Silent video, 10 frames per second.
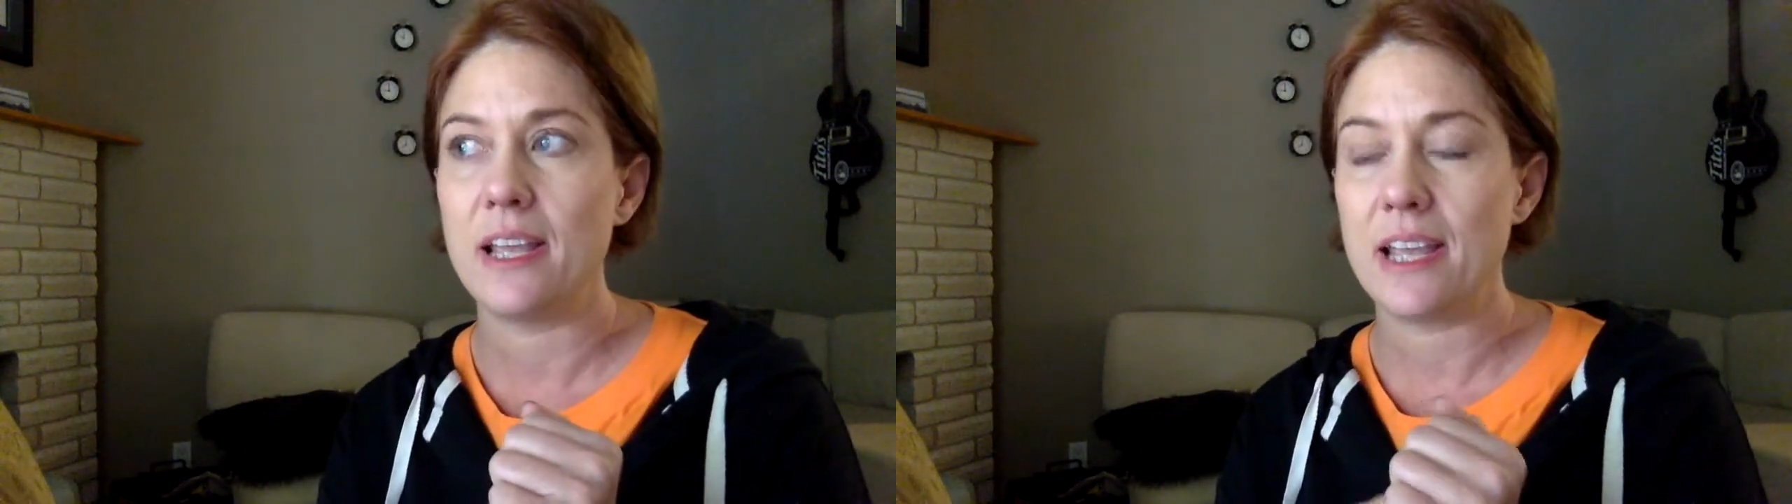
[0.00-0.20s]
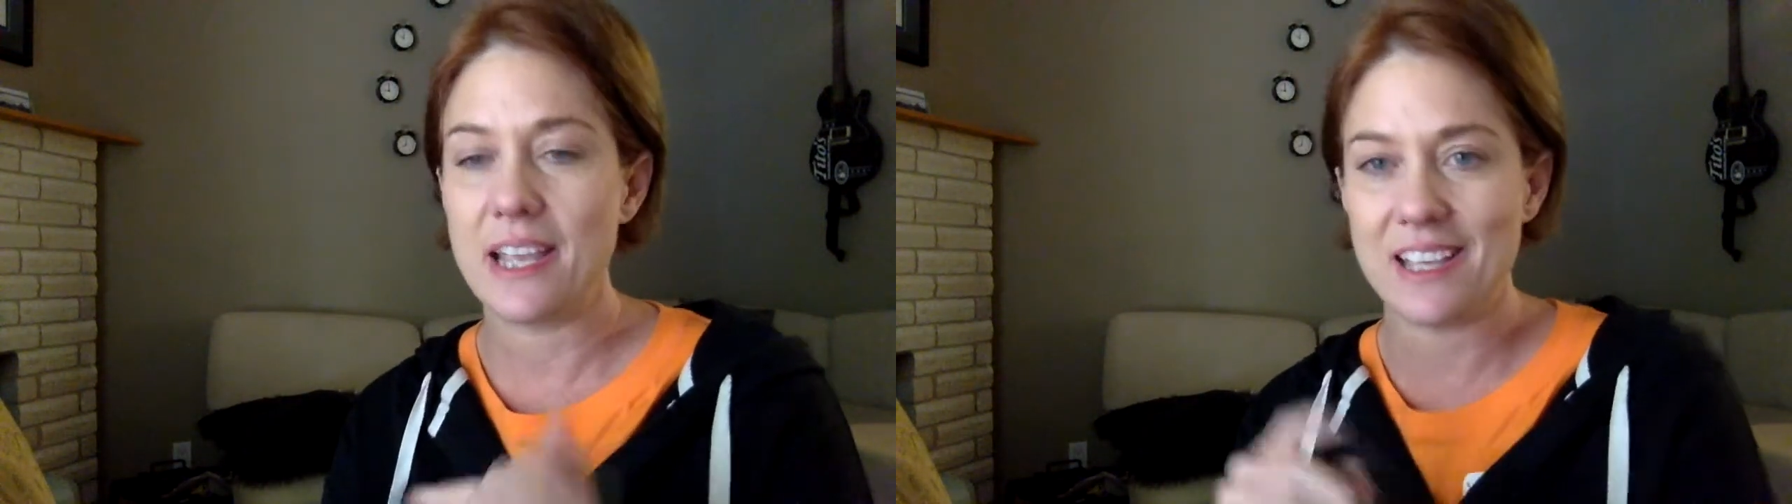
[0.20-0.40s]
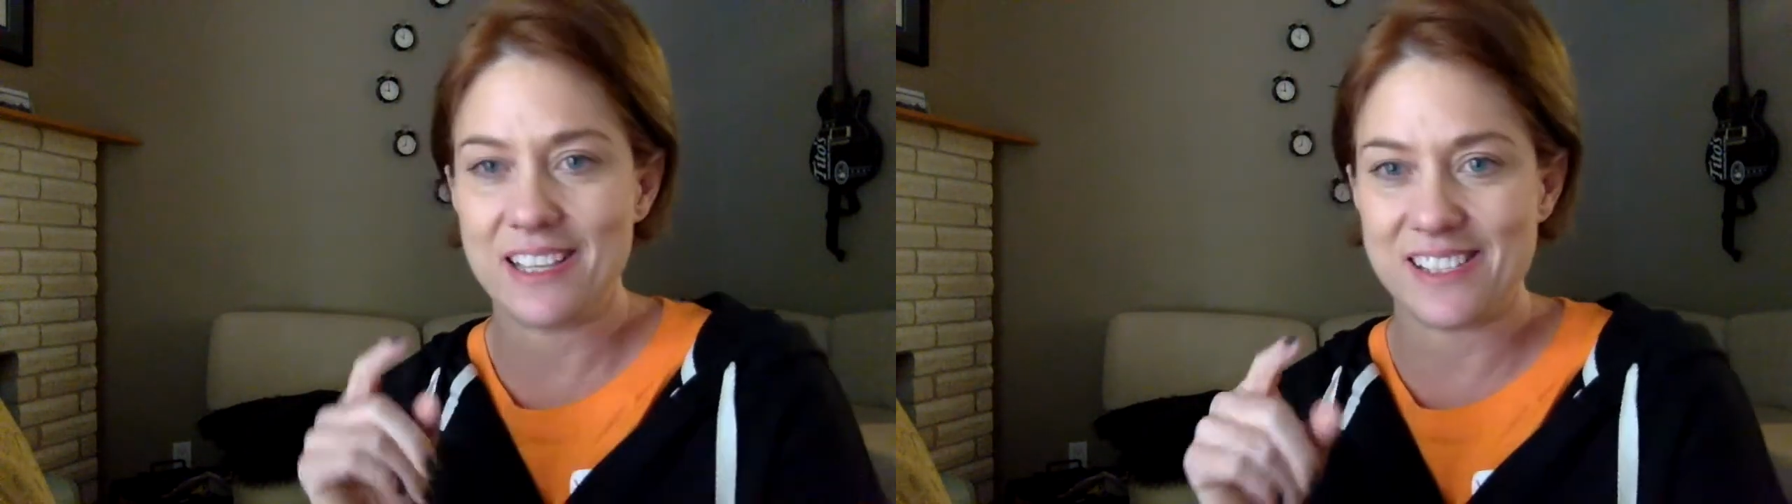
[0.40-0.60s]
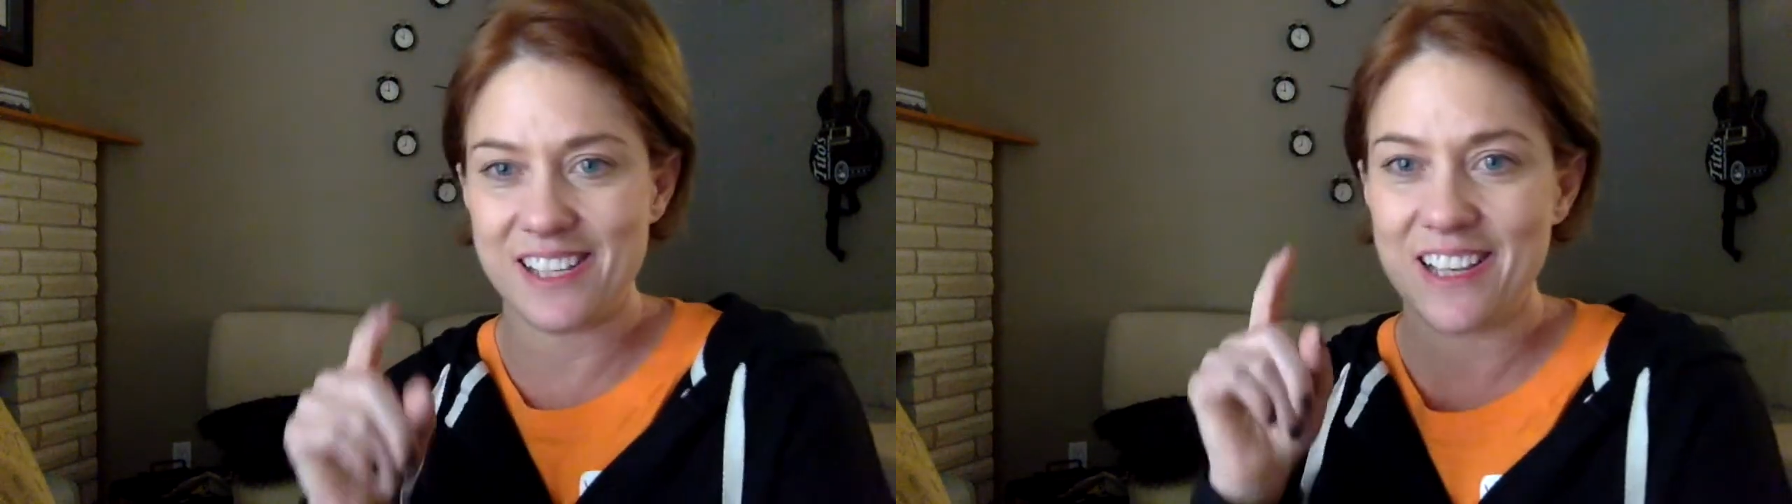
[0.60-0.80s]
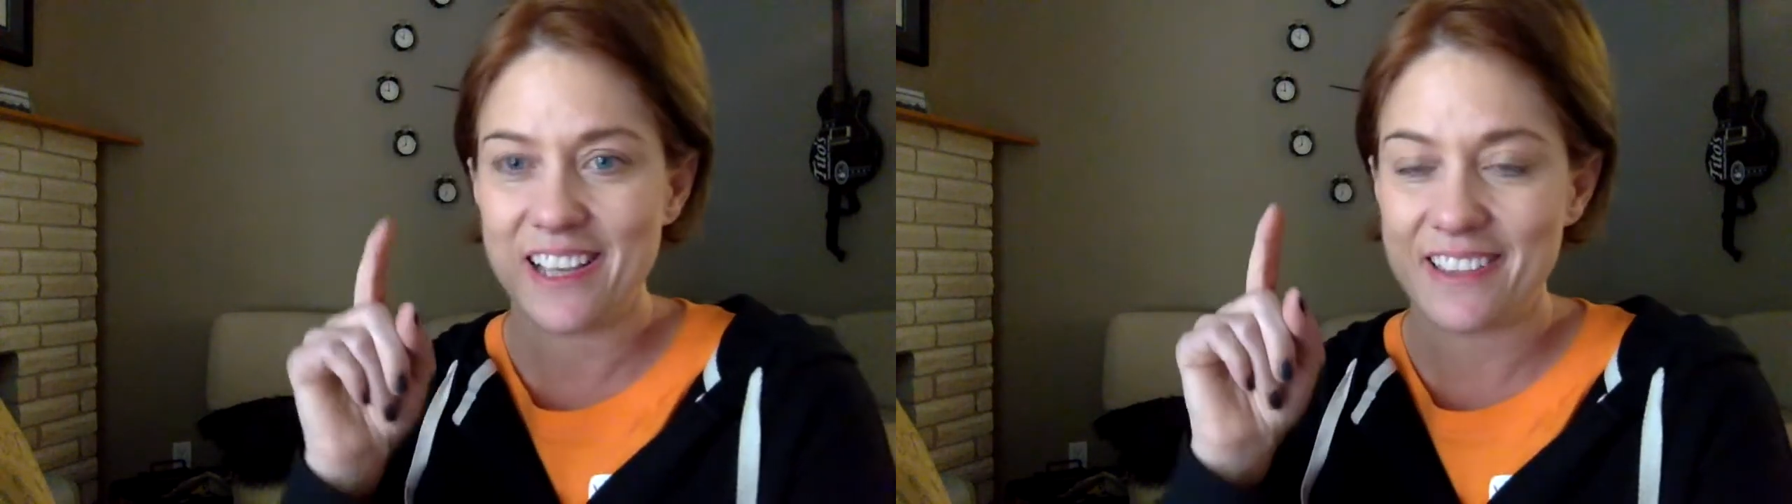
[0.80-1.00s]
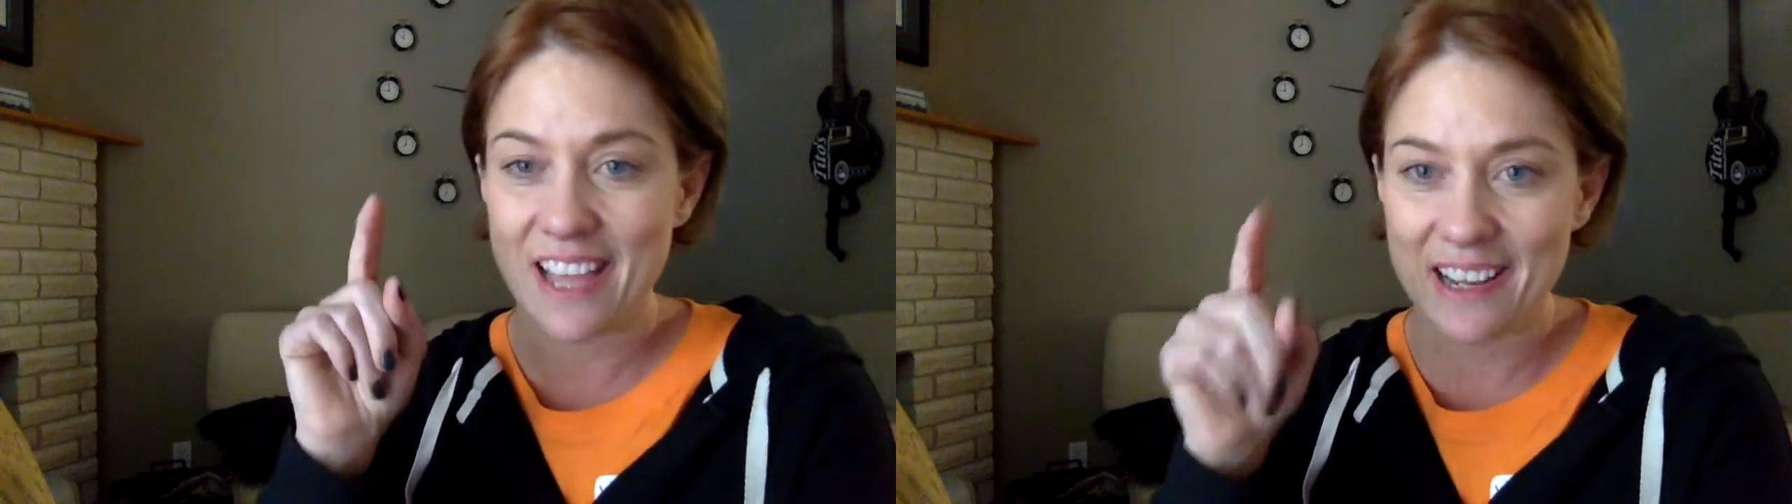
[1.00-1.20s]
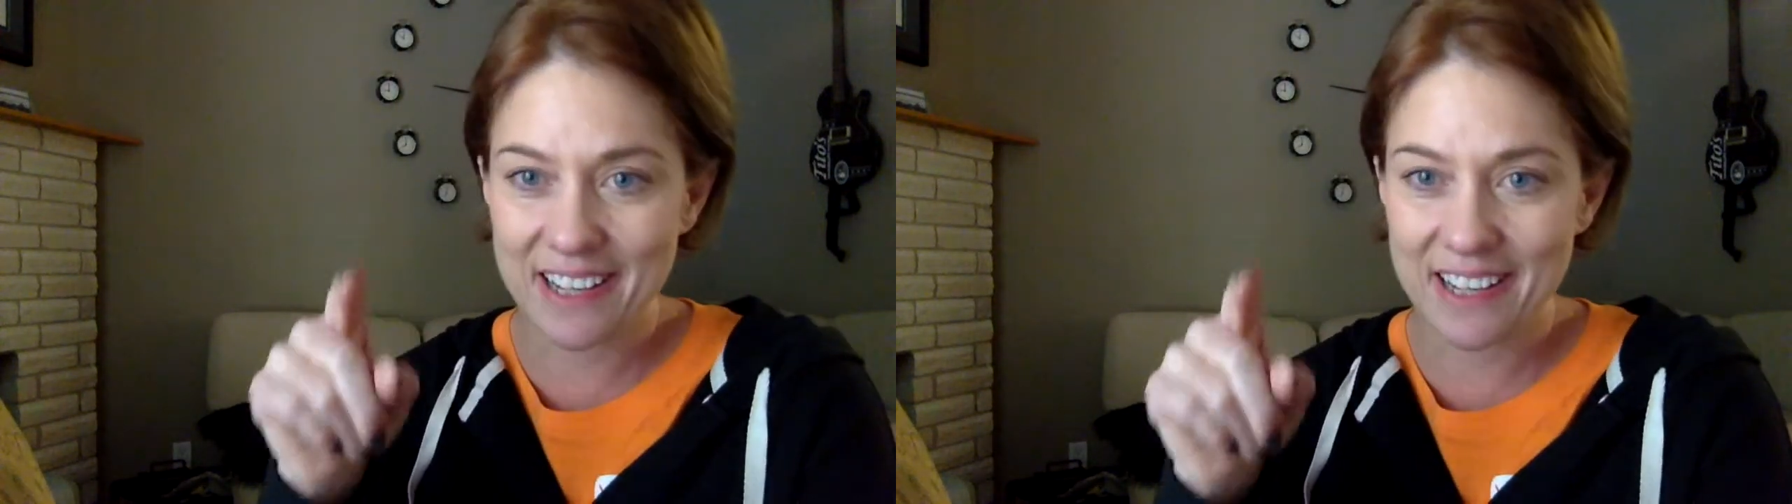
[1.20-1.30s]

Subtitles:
is that